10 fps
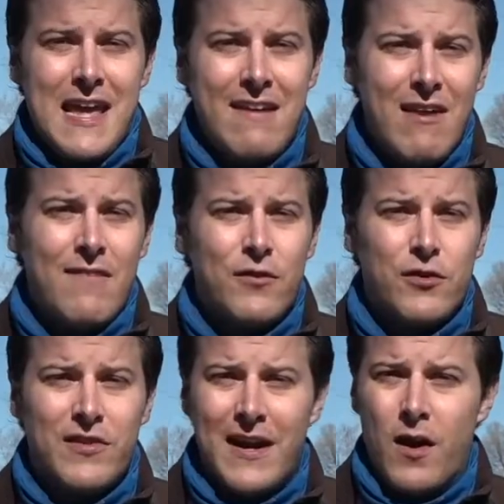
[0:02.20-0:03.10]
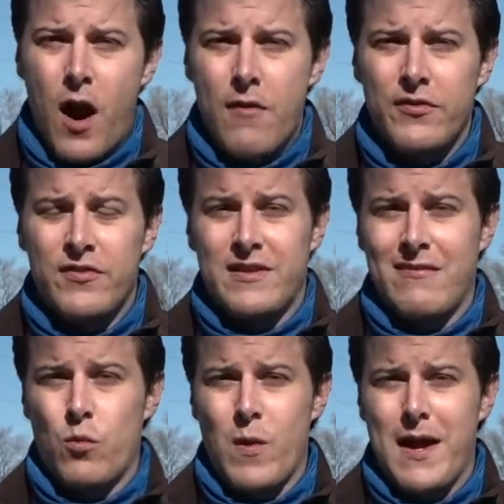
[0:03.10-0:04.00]
Even after Second Harvest has
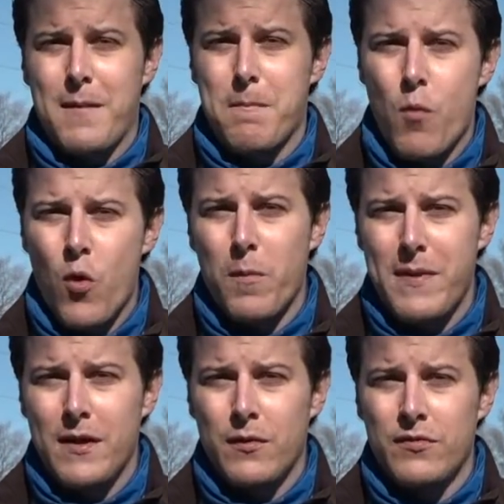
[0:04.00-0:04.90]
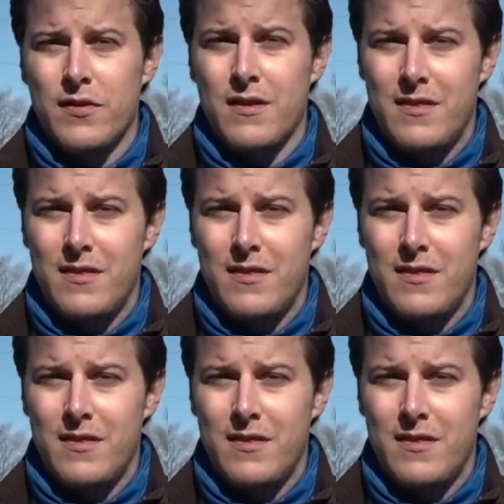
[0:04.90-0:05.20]
given away more meals